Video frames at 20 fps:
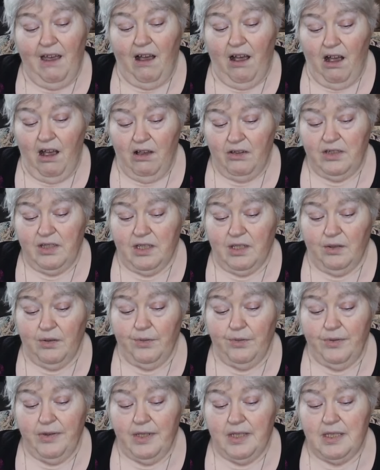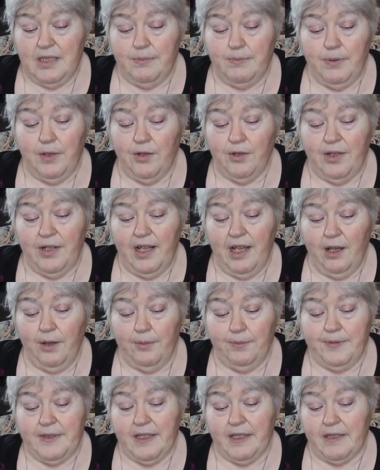Also, the Spirit
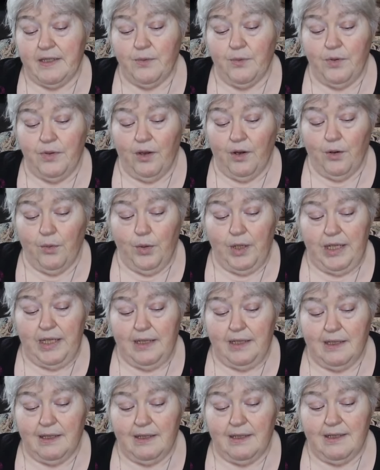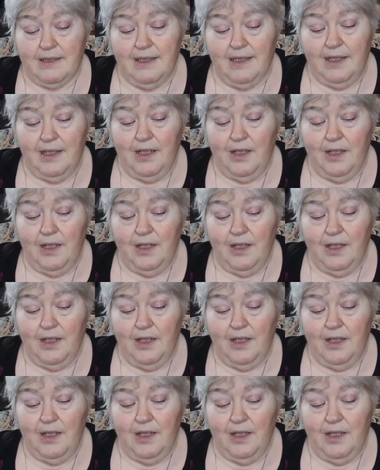helps us with our weakness.